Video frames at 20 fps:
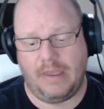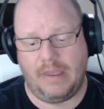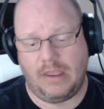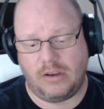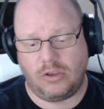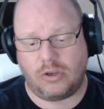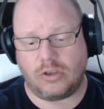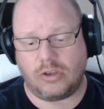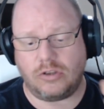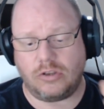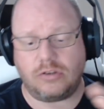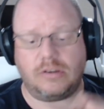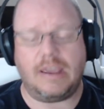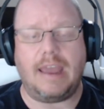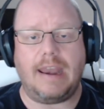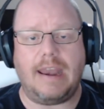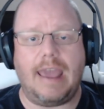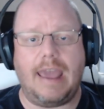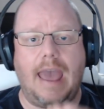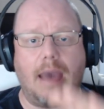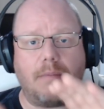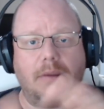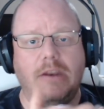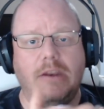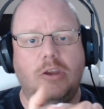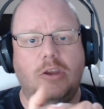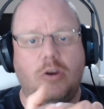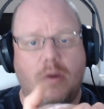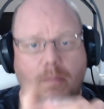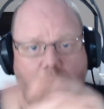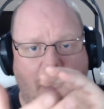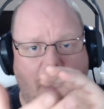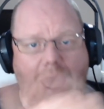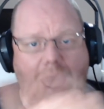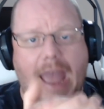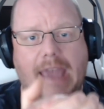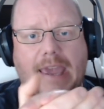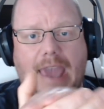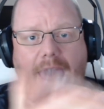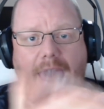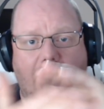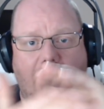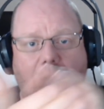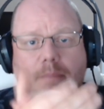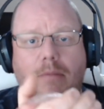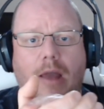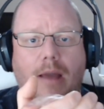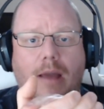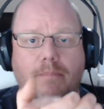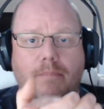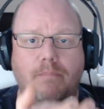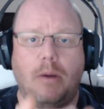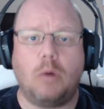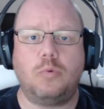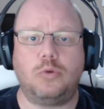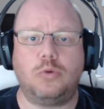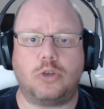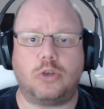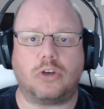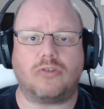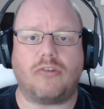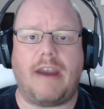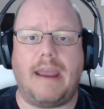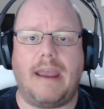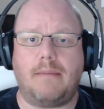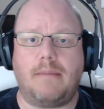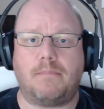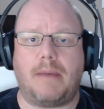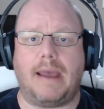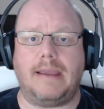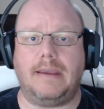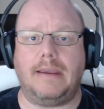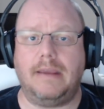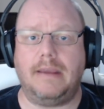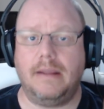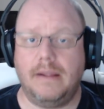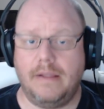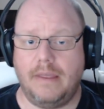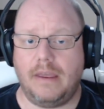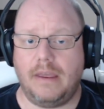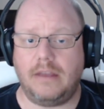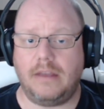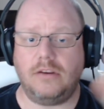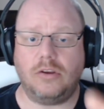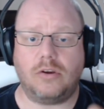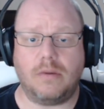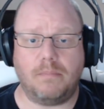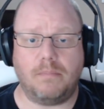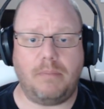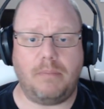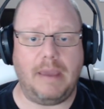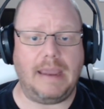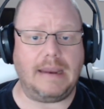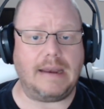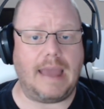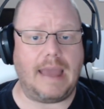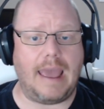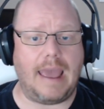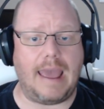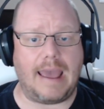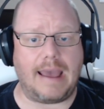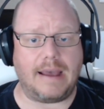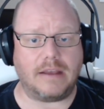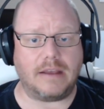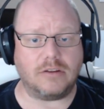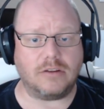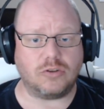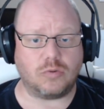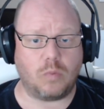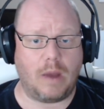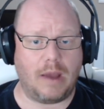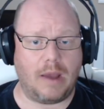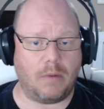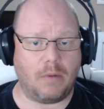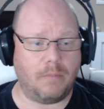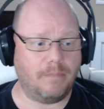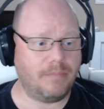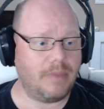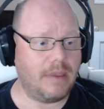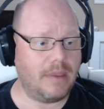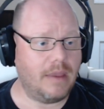And you can get it up, and you can pack it up like balls of ground bait, and you can ping that out as well.